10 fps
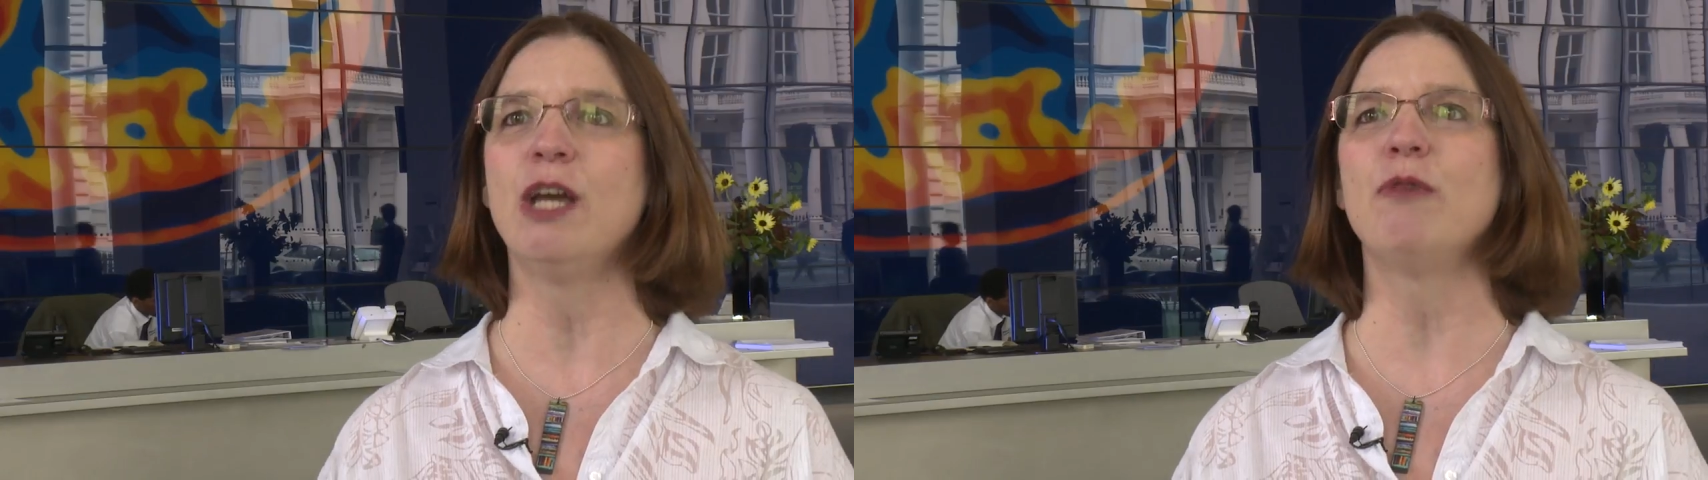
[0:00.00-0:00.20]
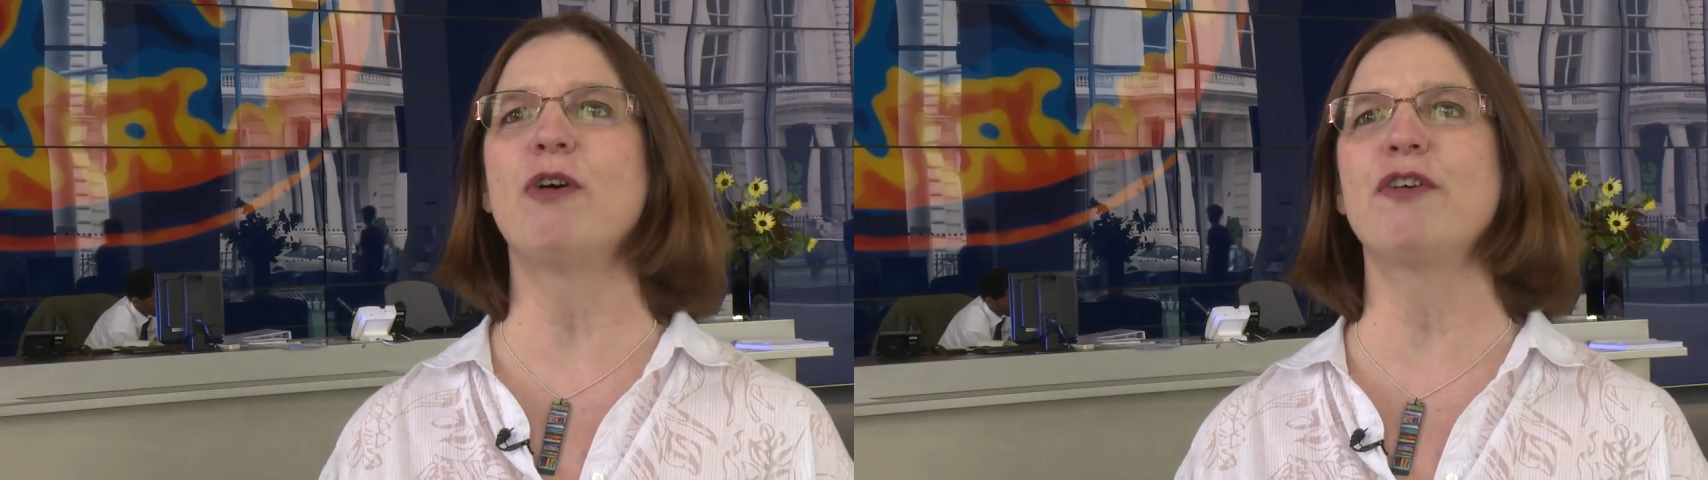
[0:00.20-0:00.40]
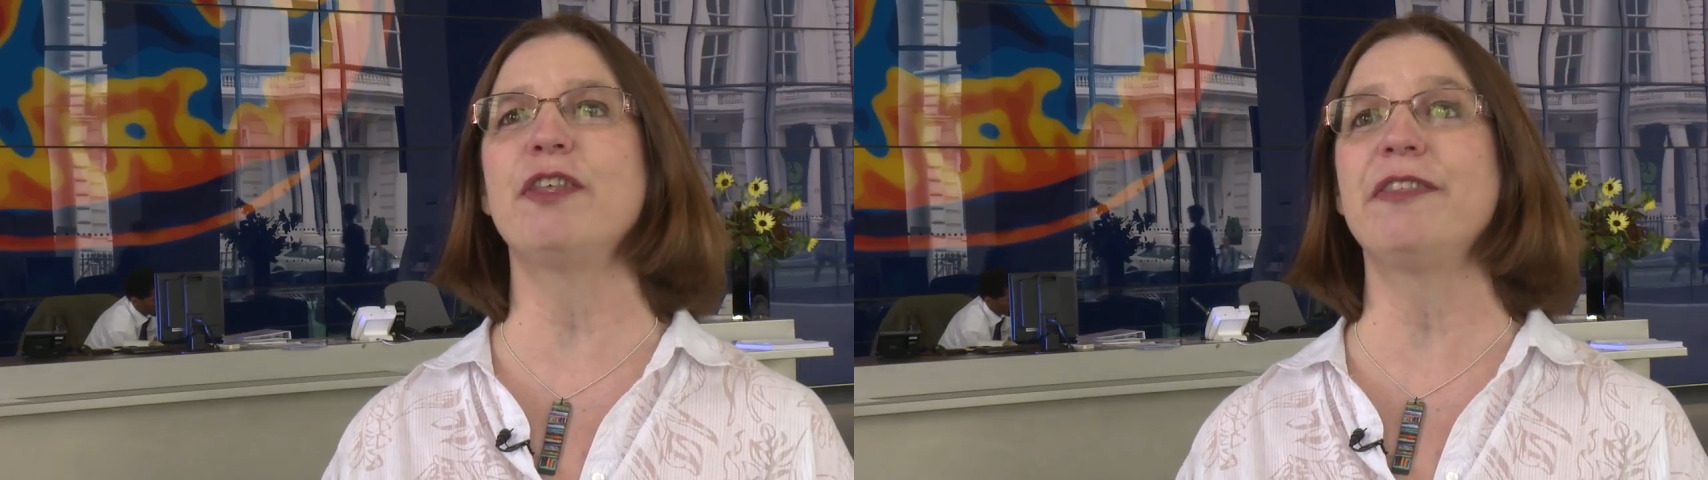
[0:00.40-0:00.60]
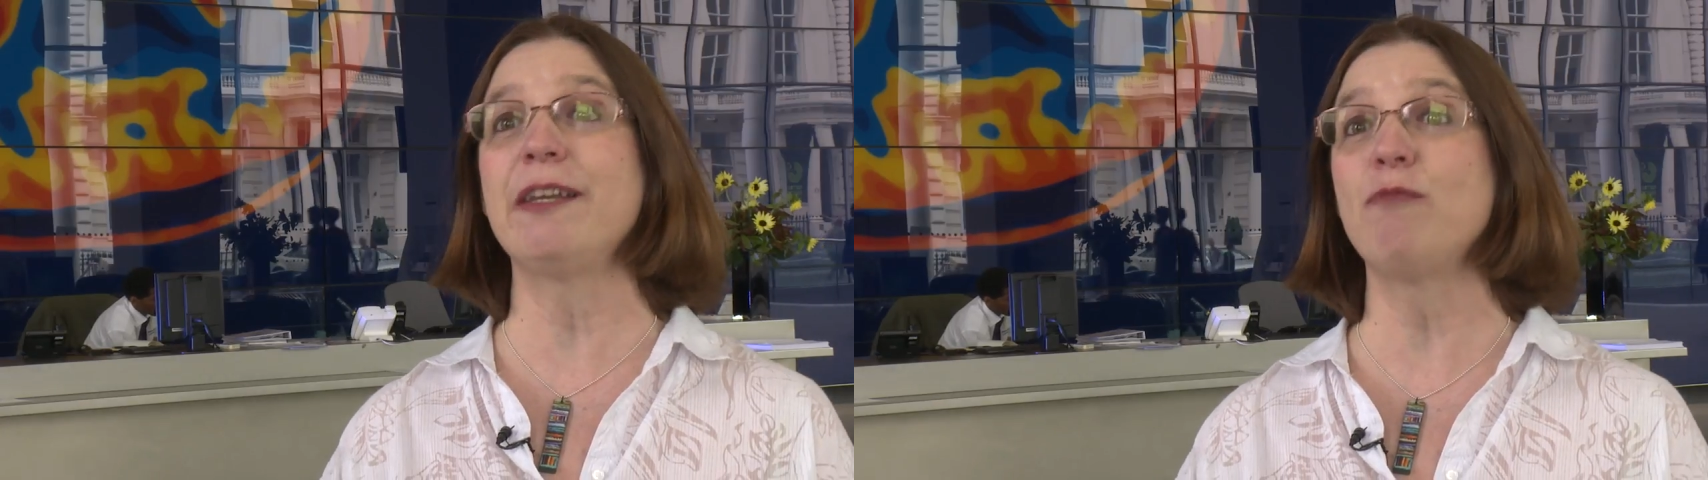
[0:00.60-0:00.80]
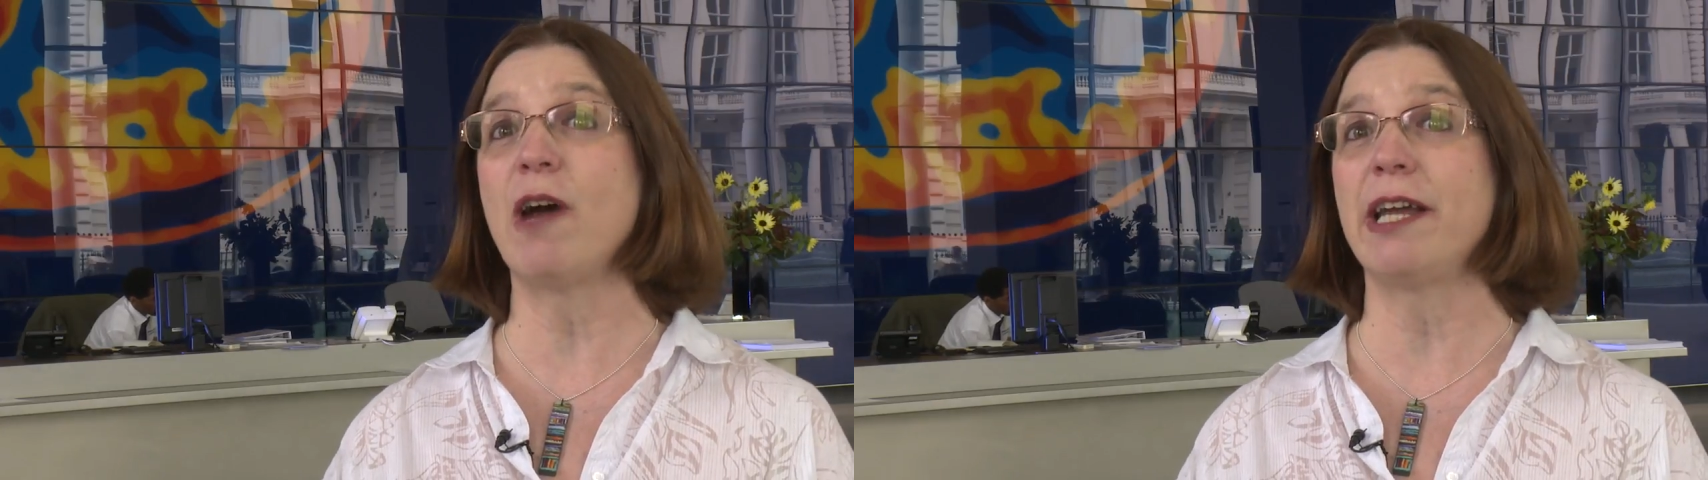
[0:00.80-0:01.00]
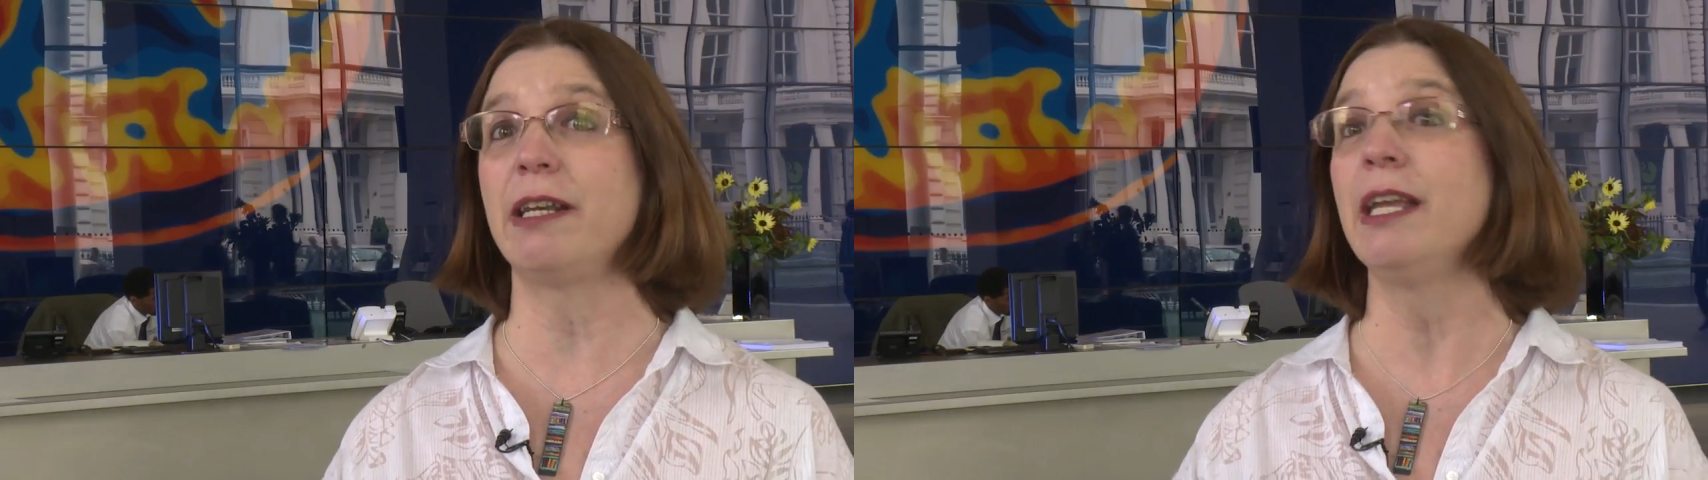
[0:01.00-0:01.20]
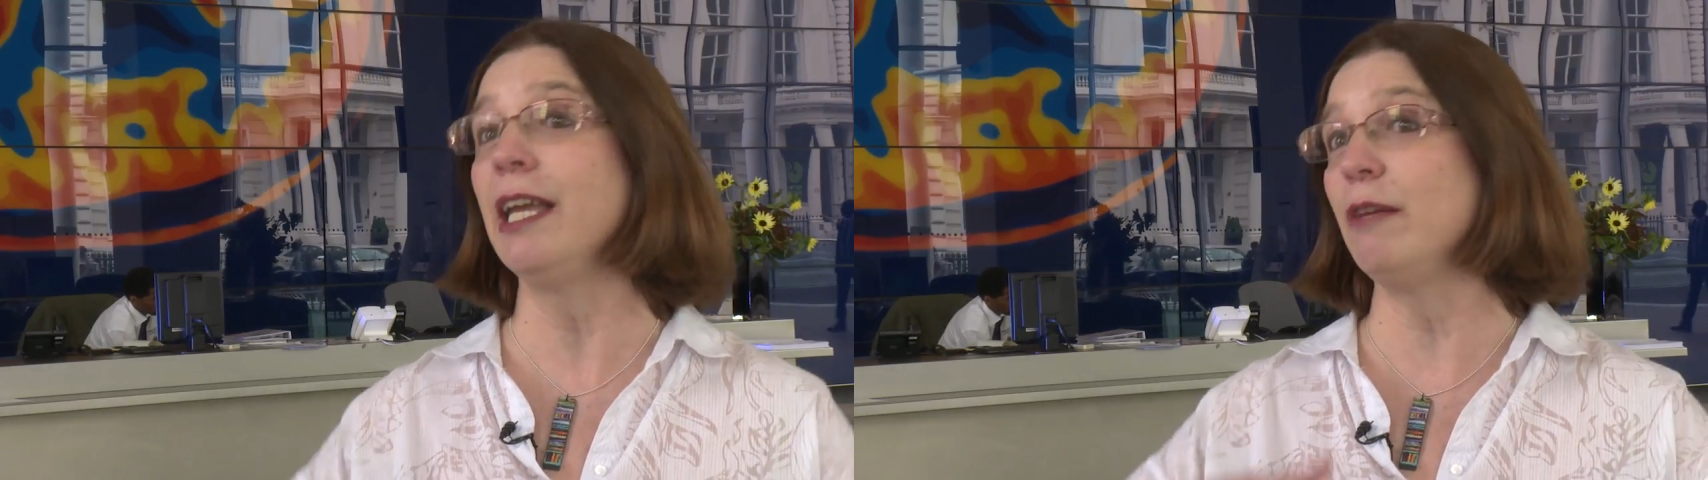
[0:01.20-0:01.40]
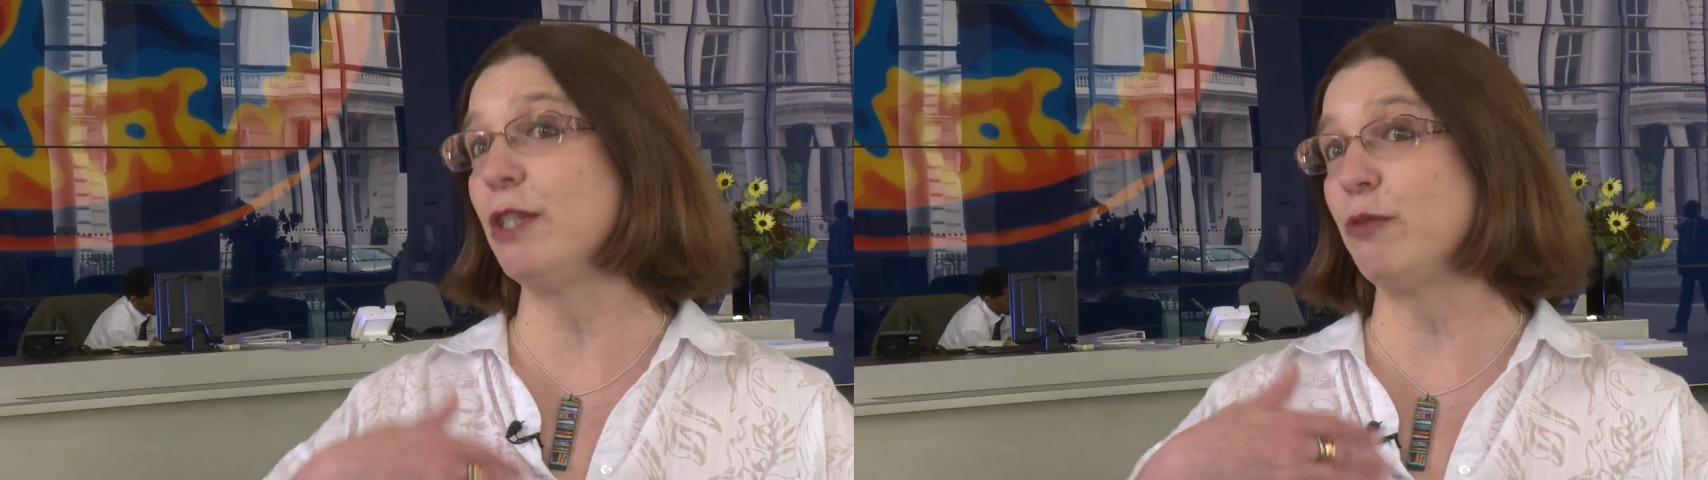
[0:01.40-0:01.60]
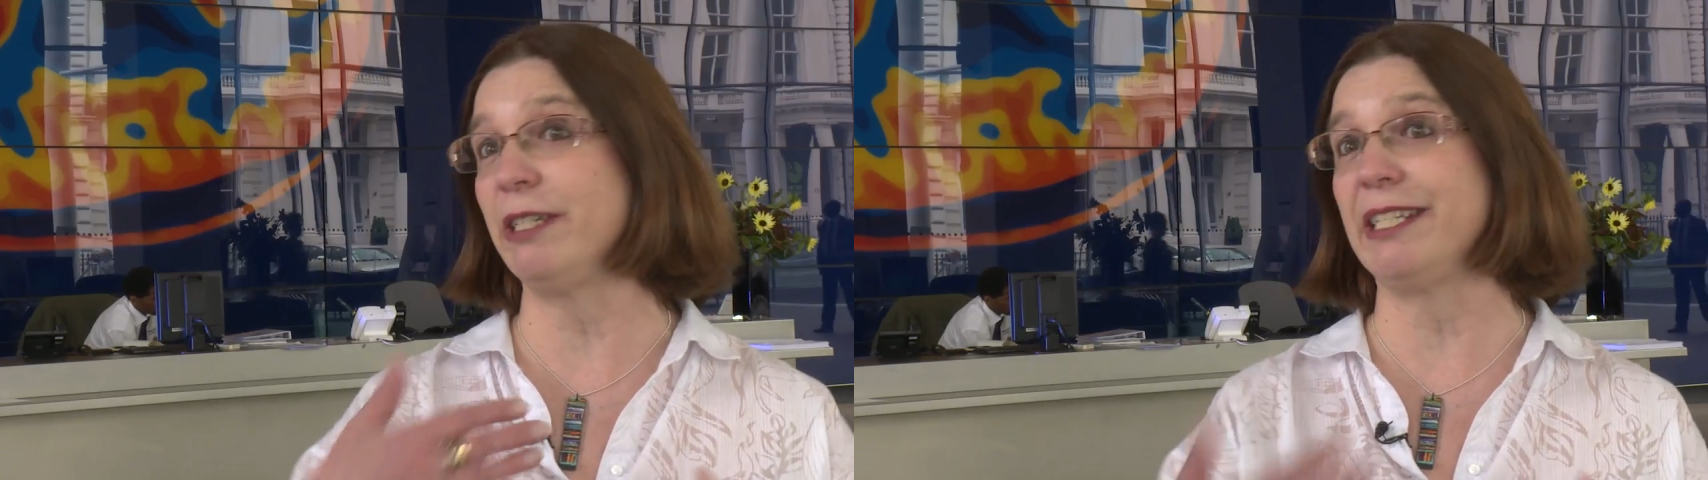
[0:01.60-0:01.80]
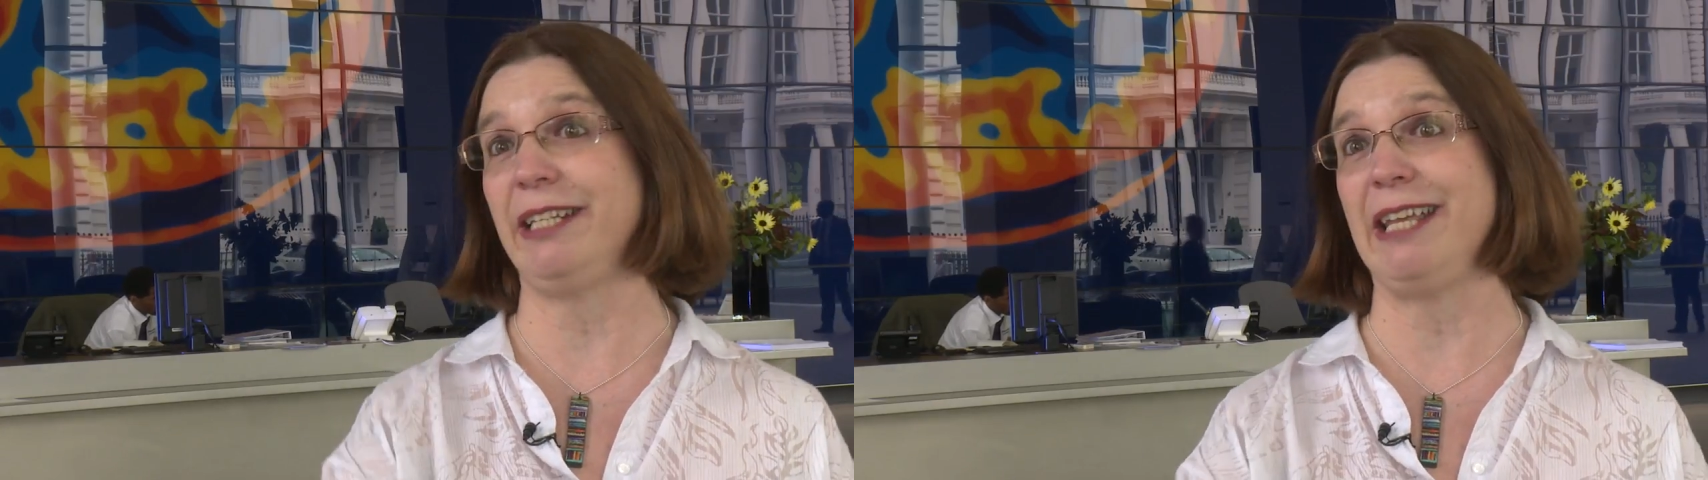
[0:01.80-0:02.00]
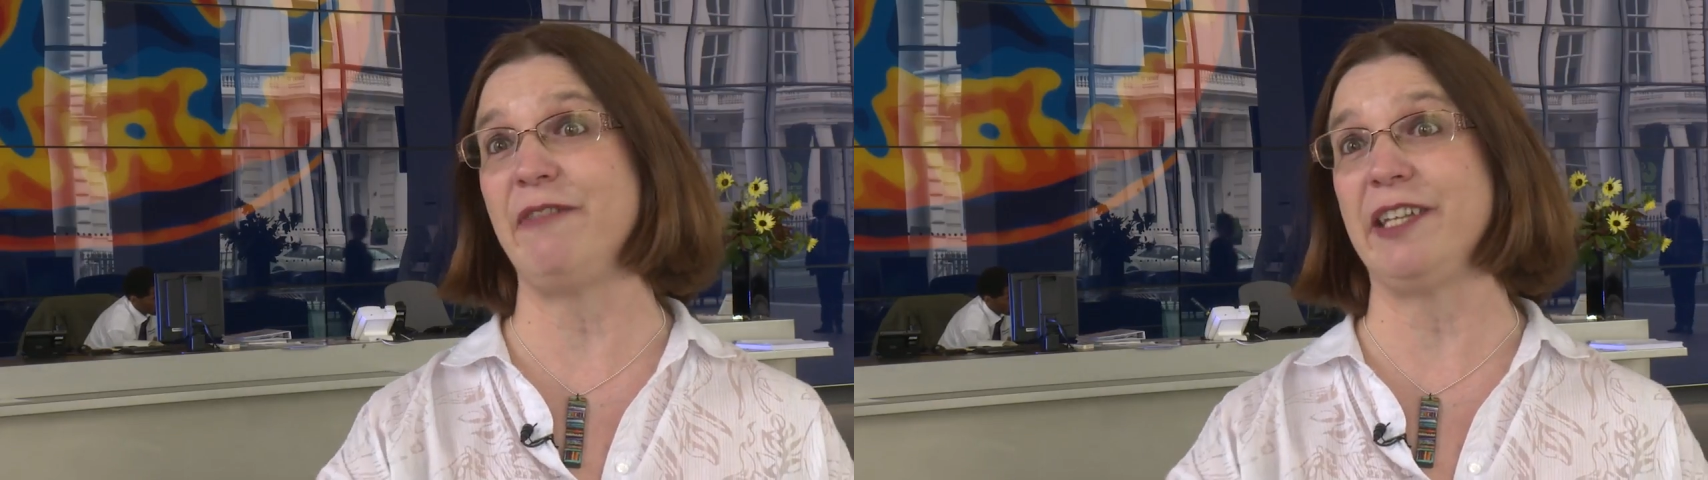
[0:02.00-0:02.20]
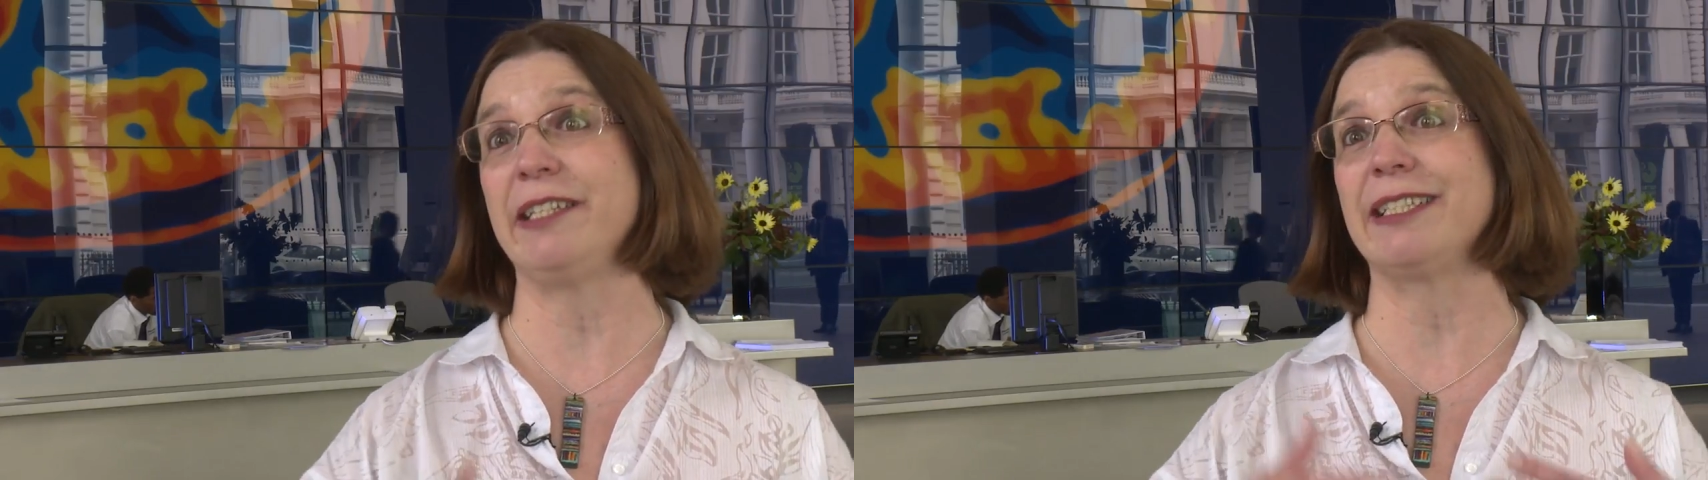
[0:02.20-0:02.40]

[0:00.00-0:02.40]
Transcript: rather than one in which we deliver